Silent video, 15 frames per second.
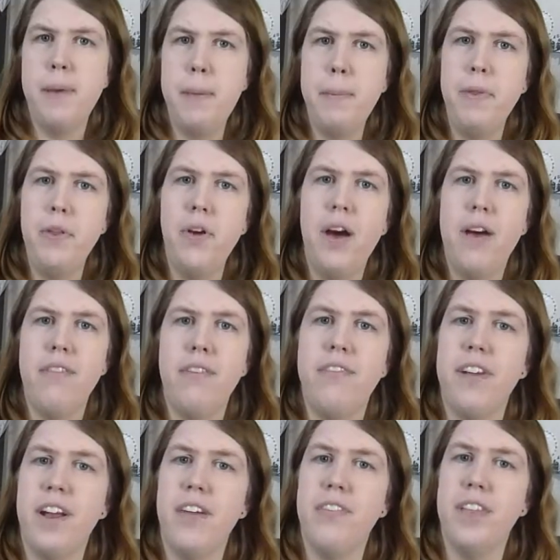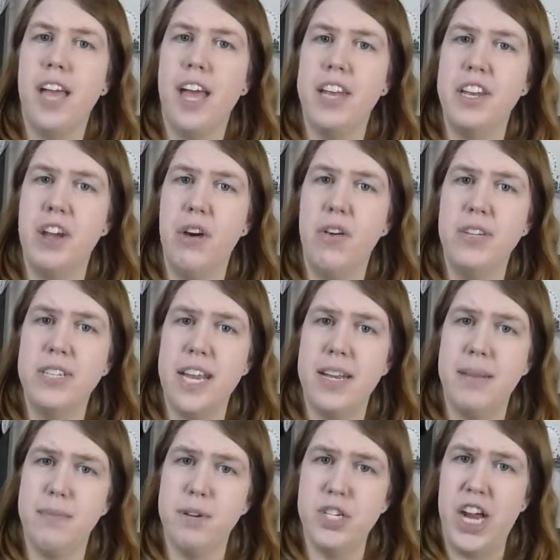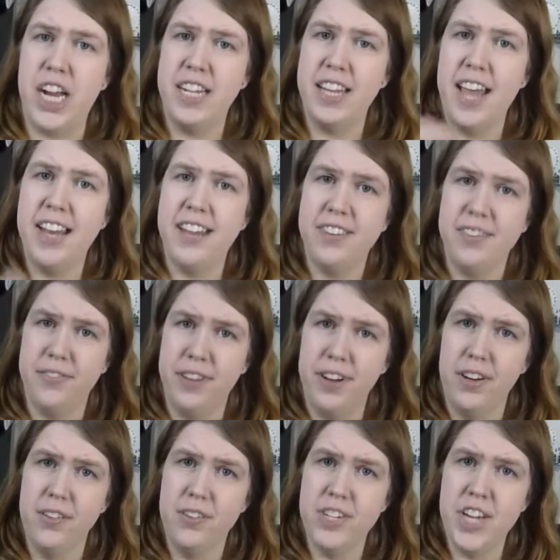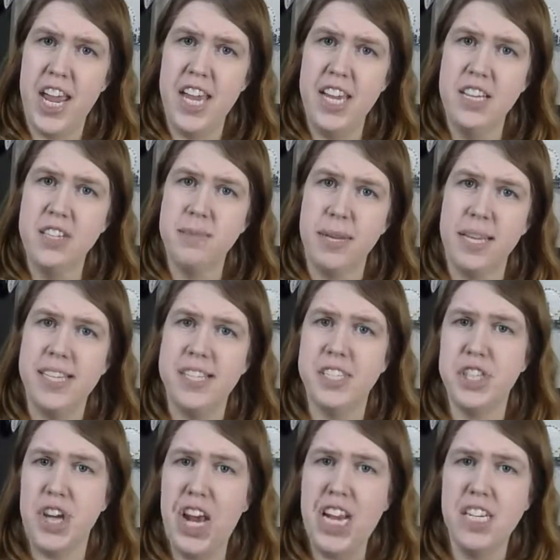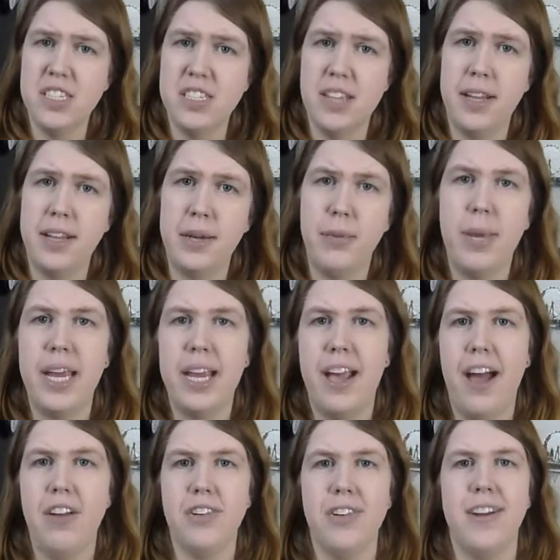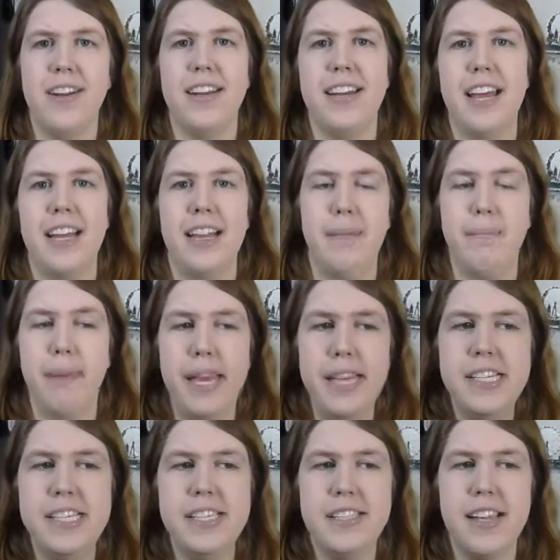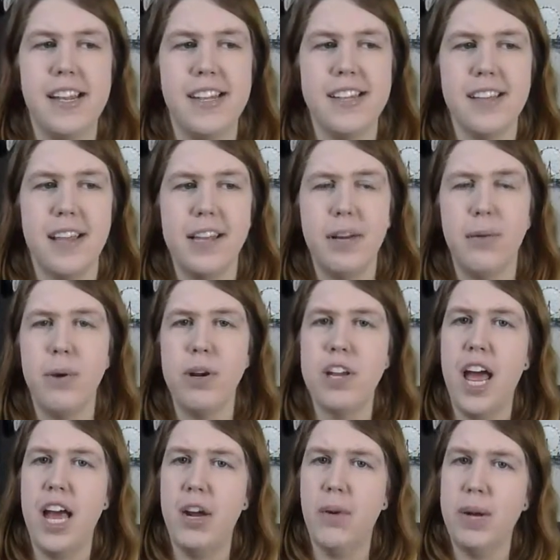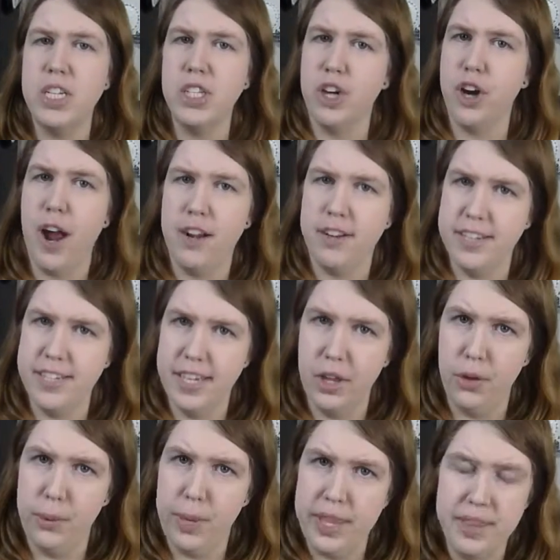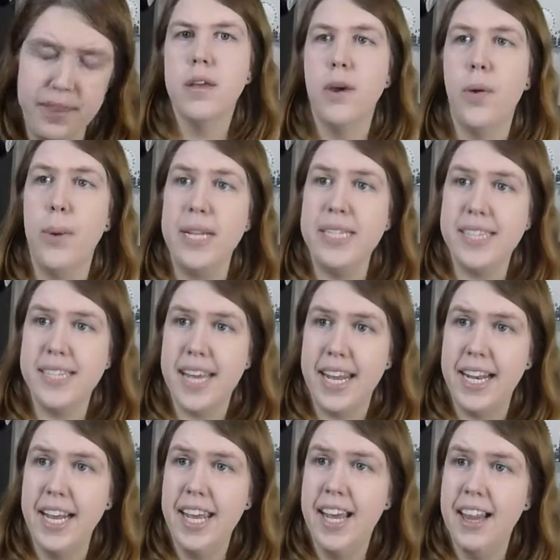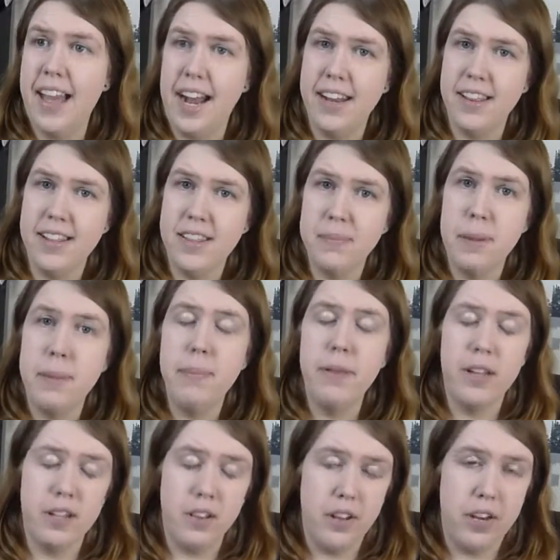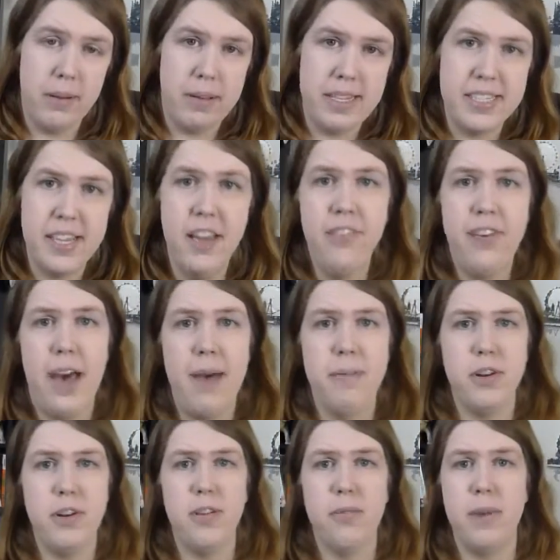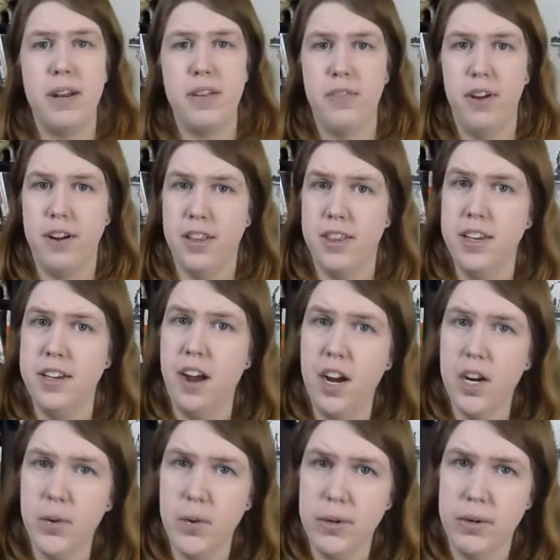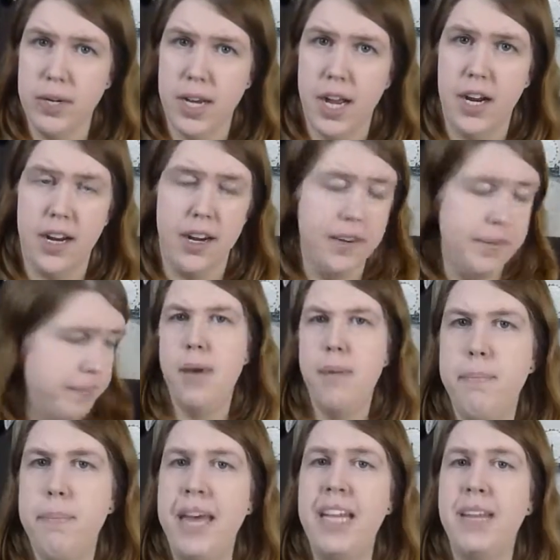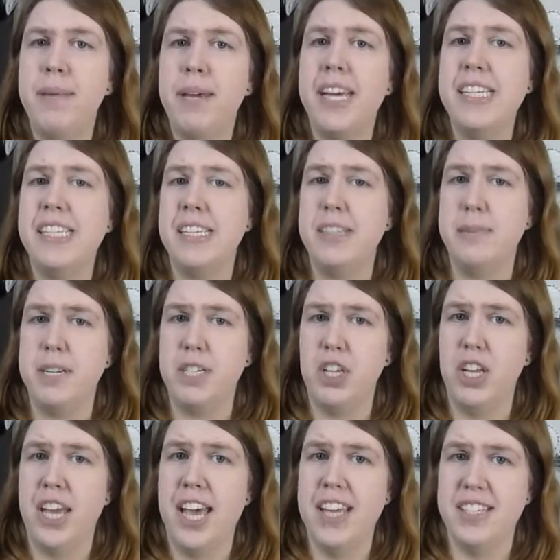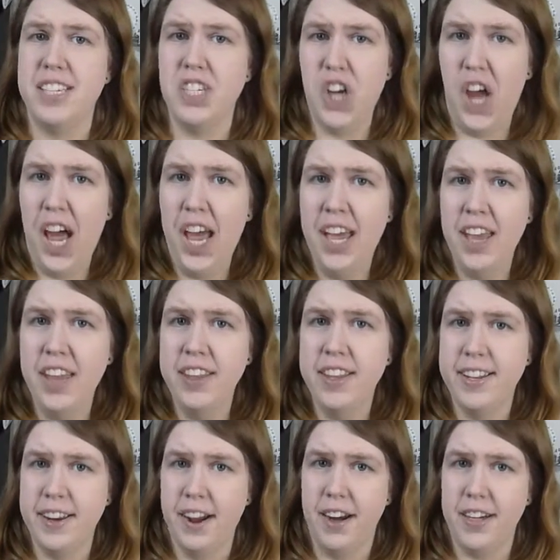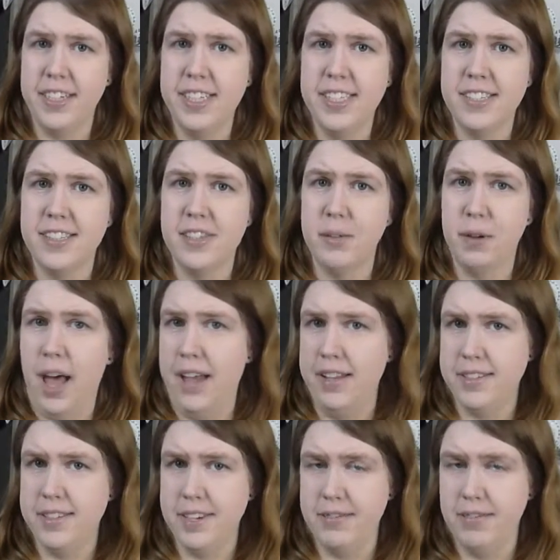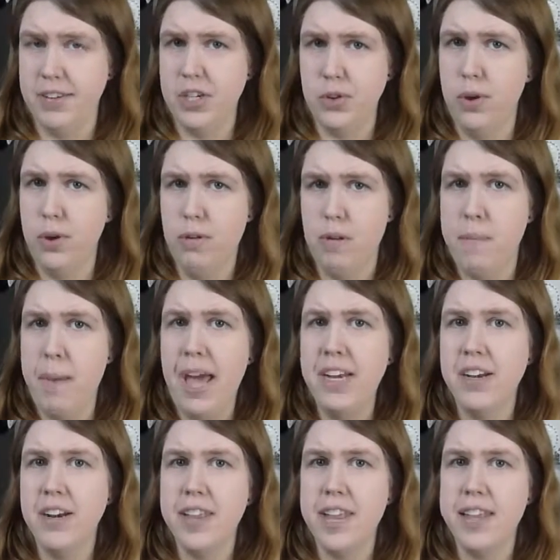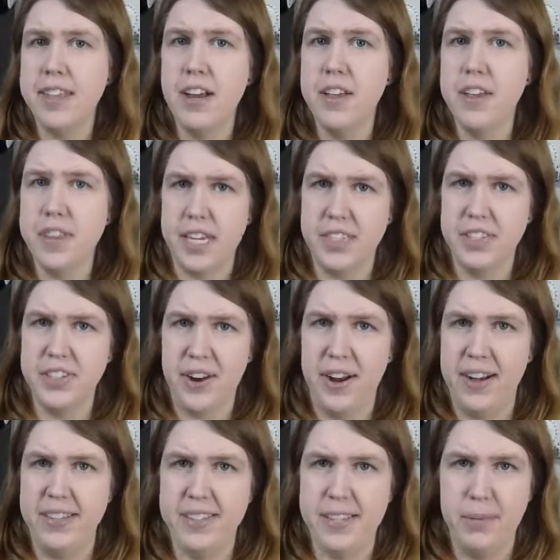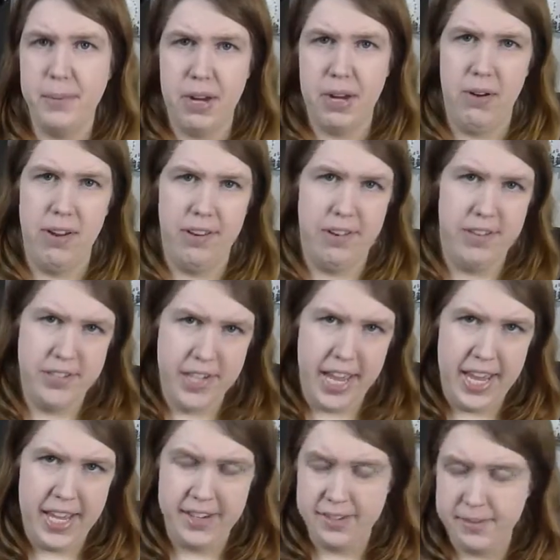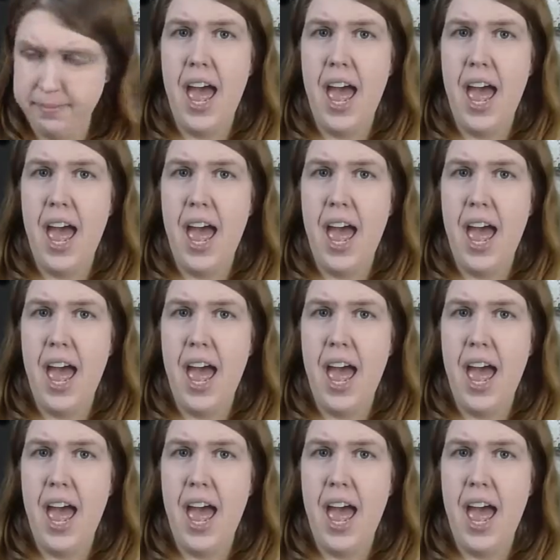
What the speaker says: People who have a fear of the unknown tend to project that as a fear of change, because change is something we encounter on a daily basis, and is something we're not quite sure how to deal with. Coincidentally, a lot of these people, including myself, happen to have been afraid of the dark when we were younger. Mainly because, especially as a child, the darkness is a constant visual reminder that there are things around us that we don't understand.